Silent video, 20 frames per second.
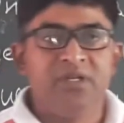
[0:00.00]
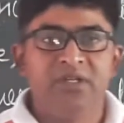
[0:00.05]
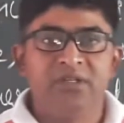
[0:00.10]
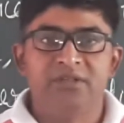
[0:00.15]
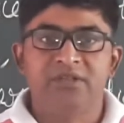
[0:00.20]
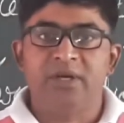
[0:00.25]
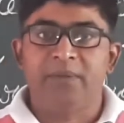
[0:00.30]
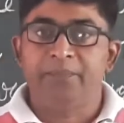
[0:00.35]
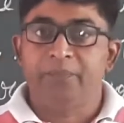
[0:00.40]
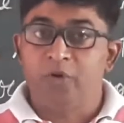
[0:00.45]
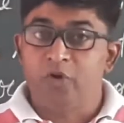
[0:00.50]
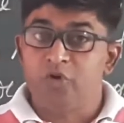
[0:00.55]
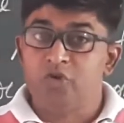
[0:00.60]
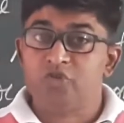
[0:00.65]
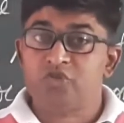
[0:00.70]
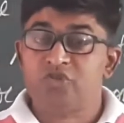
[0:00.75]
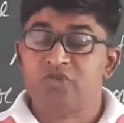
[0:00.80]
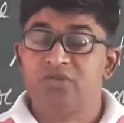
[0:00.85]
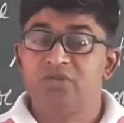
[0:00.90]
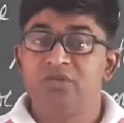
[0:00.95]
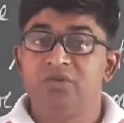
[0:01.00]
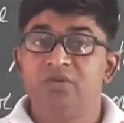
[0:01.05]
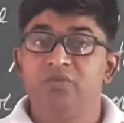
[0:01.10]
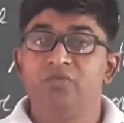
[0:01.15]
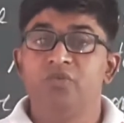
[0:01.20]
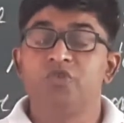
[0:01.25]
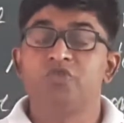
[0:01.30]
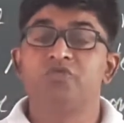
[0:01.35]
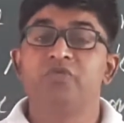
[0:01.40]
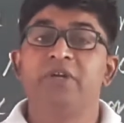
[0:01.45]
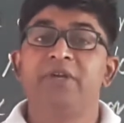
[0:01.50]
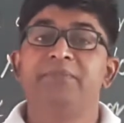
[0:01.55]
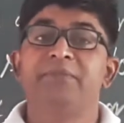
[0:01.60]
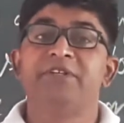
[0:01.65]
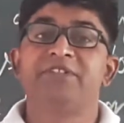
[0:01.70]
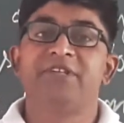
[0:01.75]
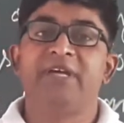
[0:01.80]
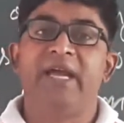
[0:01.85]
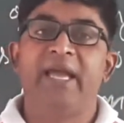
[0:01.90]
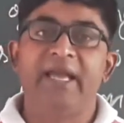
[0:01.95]
The boss was very
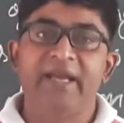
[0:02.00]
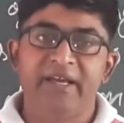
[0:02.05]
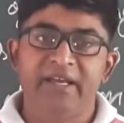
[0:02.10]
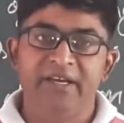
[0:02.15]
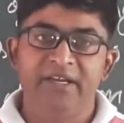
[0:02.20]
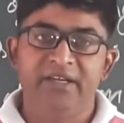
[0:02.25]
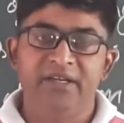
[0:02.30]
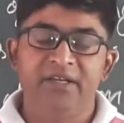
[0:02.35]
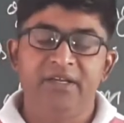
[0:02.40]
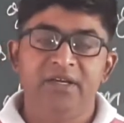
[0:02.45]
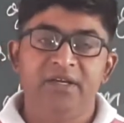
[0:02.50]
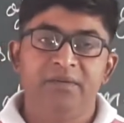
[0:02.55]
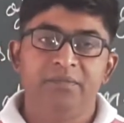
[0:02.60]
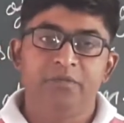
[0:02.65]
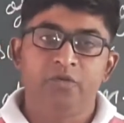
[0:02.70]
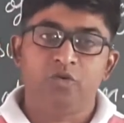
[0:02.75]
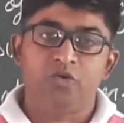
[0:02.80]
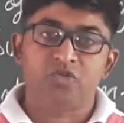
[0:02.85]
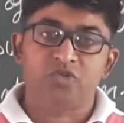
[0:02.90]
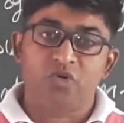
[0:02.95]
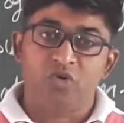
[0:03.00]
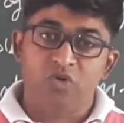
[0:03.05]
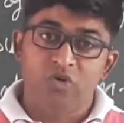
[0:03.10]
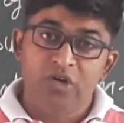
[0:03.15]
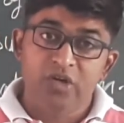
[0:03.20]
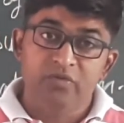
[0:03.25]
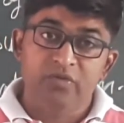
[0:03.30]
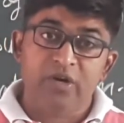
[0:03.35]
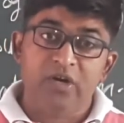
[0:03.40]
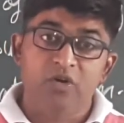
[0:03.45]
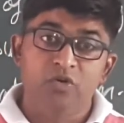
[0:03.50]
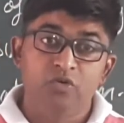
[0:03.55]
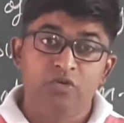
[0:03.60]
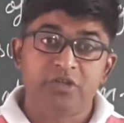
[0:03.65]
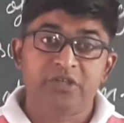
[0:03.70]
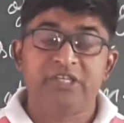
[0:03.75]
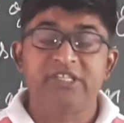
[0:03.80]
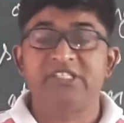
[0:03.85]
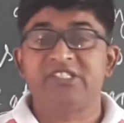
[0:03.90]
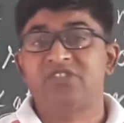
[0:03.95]
much angry, because Oliver
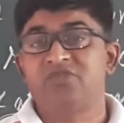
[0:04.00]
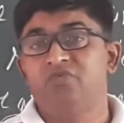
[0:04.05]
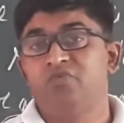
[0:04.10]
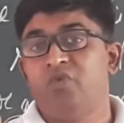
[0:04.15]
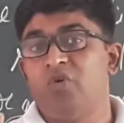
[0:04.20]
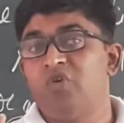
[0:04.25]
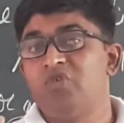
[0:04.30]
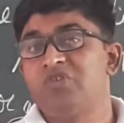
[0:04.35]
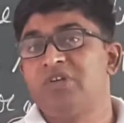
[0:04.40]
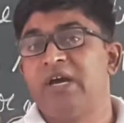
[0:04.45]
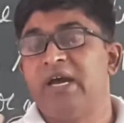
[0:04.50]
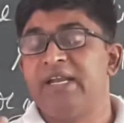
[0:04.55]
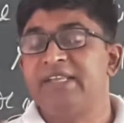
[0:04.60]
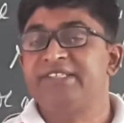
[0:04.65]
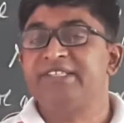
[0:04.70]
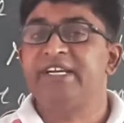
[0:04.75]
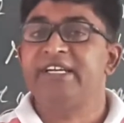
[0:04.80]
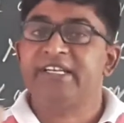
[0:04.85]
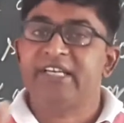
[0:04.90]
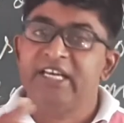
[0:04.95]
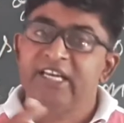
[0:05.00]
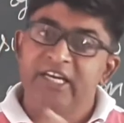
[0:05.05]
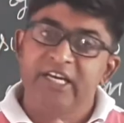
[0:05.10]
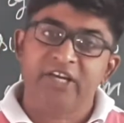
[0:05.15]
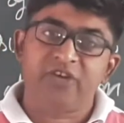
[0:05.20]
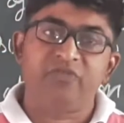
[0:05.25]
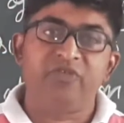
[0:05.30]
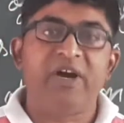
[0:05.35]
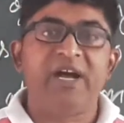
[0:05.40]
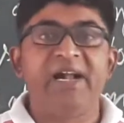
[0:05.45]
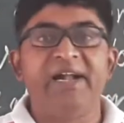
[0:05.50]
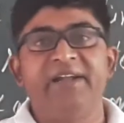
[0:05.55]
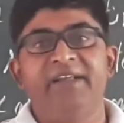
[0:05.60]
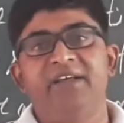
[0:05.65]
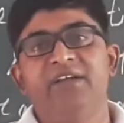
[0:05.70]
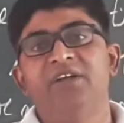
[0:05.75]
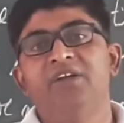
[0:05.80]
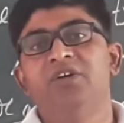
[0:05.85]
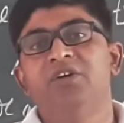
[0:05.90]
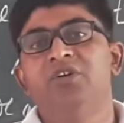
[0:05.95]
Lutkins was urgently required
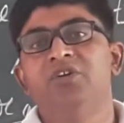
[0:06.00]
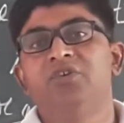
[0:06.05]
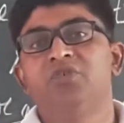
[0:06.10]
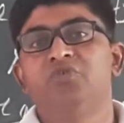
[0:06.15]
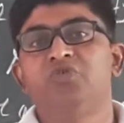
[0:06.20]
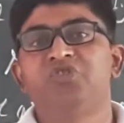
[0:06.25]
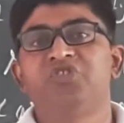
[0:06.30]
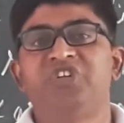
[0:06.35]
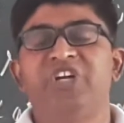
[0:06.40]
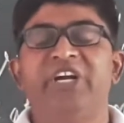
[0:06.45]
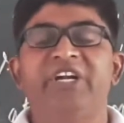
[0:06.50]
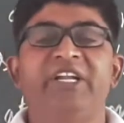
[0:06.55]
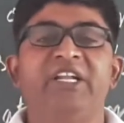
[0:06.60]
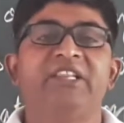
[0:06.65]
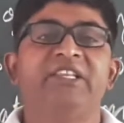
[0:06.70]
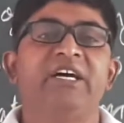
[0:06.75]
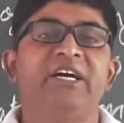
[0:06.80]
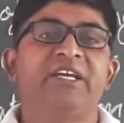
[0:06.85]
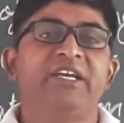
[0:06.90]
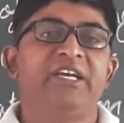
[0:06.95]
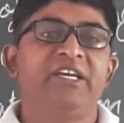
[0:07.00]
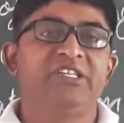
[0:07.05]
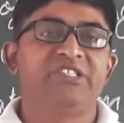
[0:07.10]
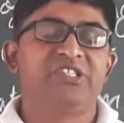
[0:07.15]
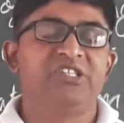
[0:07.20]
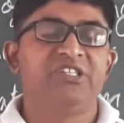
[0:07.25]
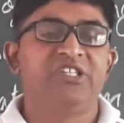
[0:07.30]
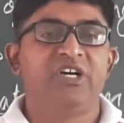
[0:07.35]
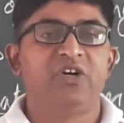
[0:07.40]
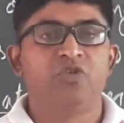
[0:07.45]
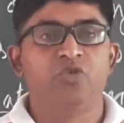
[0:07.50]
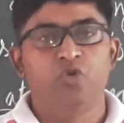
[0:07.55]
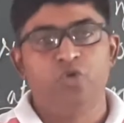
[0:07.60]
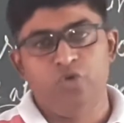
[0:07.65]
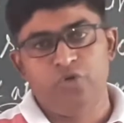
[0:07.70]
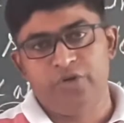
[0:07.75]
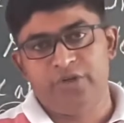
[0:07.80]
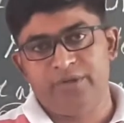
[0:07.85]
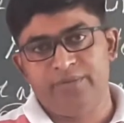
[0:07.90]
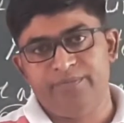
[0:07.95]
to settle the case in the
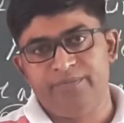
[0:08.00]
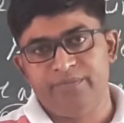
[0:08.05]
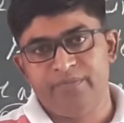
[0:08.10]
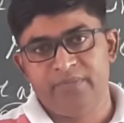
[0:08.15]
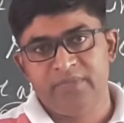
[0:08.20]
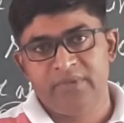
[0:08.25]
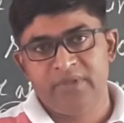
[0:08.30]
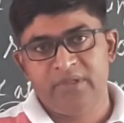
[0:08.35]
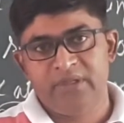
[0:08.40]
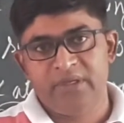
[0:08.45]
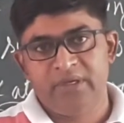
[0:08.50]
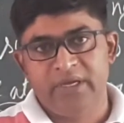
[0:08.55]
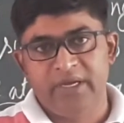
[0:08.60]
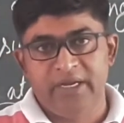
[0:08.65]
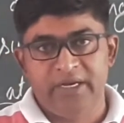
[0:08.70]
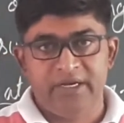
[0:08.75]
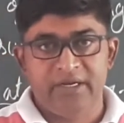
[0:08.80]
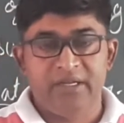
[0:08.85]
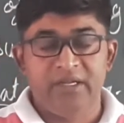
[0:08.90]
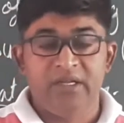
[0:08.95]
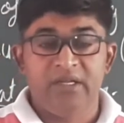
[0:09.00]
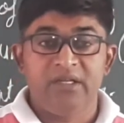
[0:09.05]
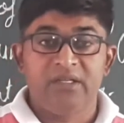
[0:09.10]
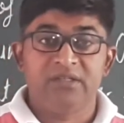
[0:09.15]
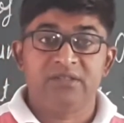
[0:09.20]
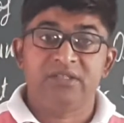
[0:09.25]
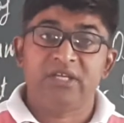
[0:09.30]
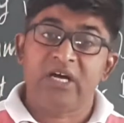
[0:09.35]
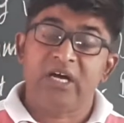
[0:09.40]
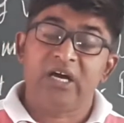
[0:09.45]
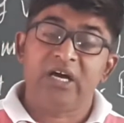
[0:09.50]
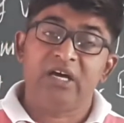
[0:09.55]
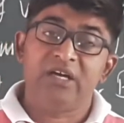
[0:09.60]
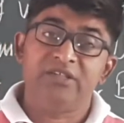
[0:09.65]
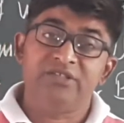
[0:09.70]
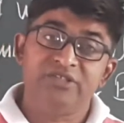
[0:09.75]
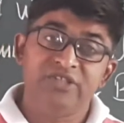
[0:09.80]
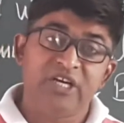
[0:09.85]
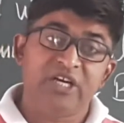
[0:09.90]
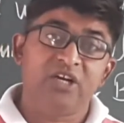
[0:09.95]
court, and the
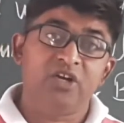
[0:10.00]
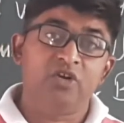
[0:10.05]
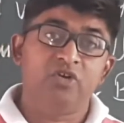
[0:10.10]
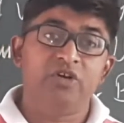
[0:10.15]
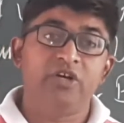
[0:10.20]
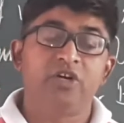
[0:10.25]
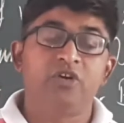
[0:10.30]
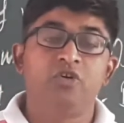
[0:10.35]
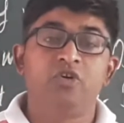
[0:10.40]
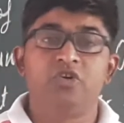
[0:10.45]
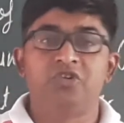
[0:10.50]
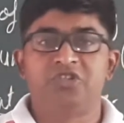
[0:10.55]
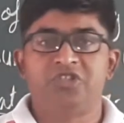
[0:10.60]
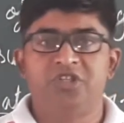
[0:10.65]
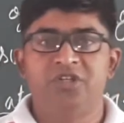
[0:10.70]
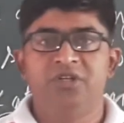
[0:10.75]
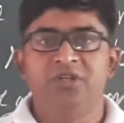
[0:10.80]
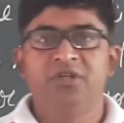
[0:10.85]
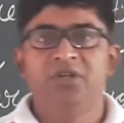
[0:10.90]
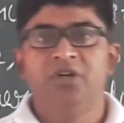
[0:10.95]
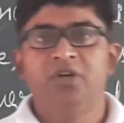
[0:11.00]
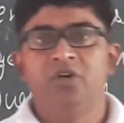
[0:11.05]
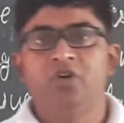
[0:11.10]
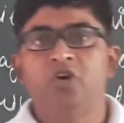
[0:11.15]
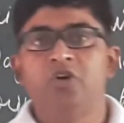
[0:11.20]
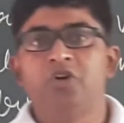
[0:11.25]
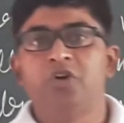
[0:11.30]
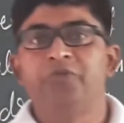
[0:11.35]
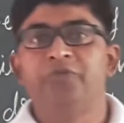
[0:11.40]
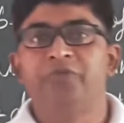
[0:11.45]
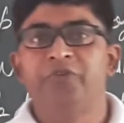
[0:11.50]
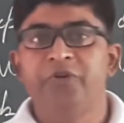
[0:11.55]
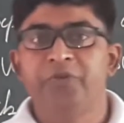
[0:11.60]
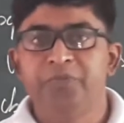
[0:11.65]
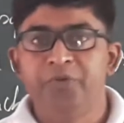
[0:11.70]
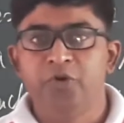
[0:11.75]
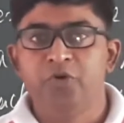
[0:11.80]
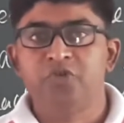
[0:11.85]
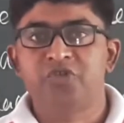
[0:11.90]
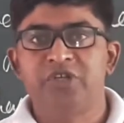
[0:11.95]
young lawyer got lot of
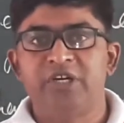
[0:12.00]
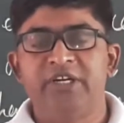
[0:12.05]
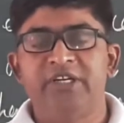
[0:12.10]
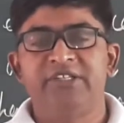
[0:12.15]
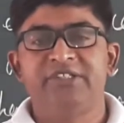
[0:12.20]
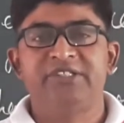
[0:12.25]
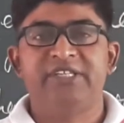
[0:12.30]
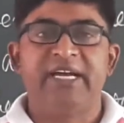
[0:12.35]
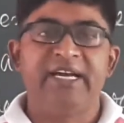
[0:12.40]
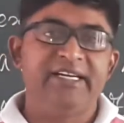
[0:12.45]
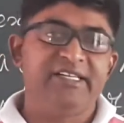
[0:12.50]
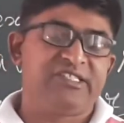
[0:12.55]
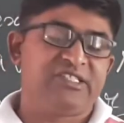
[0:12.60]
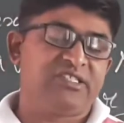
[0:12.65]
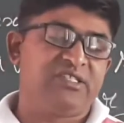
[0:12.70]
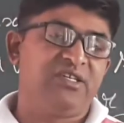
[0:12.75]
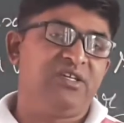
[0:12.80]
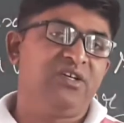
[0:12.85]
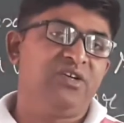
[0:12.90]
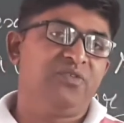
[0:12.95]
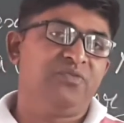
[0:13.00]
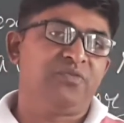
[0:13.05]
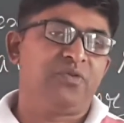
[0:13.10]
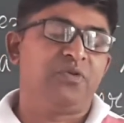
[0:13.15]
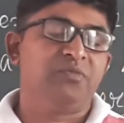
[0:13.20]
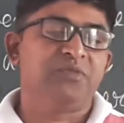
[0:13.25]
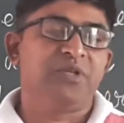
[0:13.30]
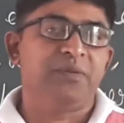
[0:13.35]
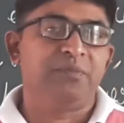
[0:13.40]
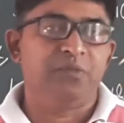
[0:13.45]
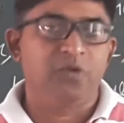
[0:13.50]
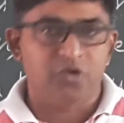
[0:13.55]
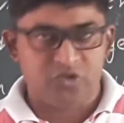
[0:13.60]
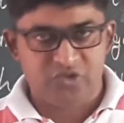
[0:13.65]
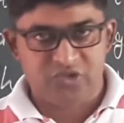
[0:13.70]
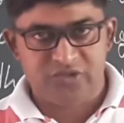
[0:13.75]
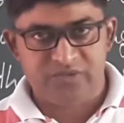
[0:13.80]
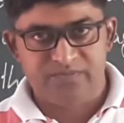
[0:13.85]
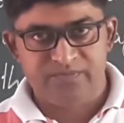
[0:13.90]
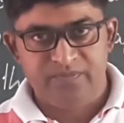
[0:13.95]
rebukes and chides from the boss.